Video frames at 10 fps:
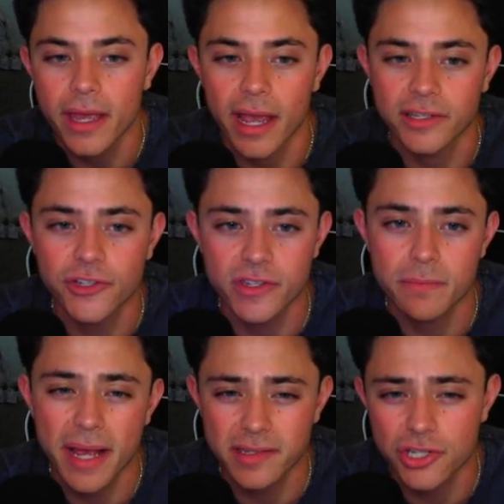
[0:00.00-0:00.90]
It's just
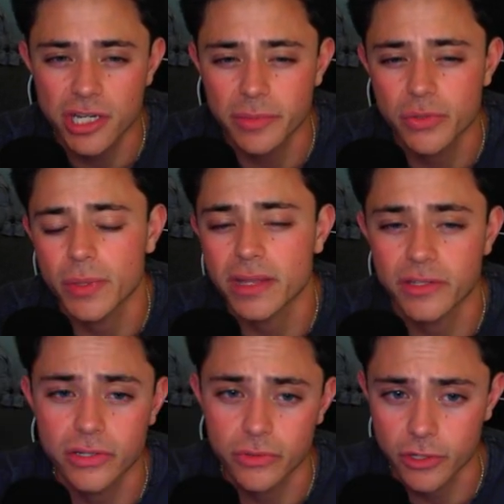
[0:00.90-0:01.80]
messaging between the
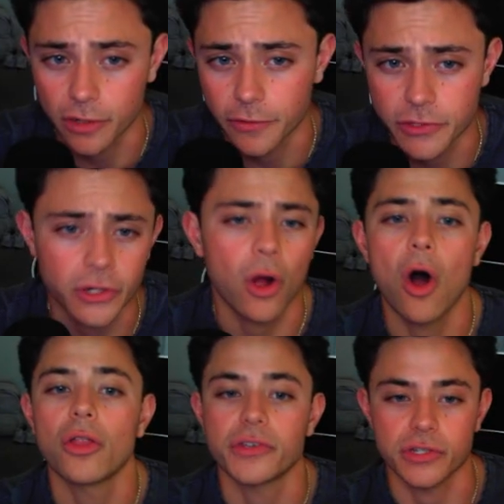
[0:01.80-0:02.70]
two servers or
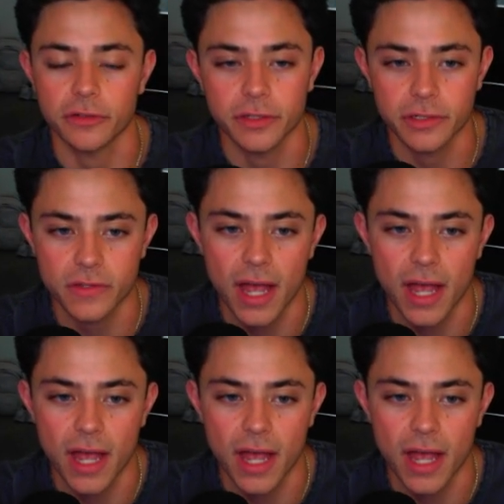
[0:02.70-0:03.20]
all the servers.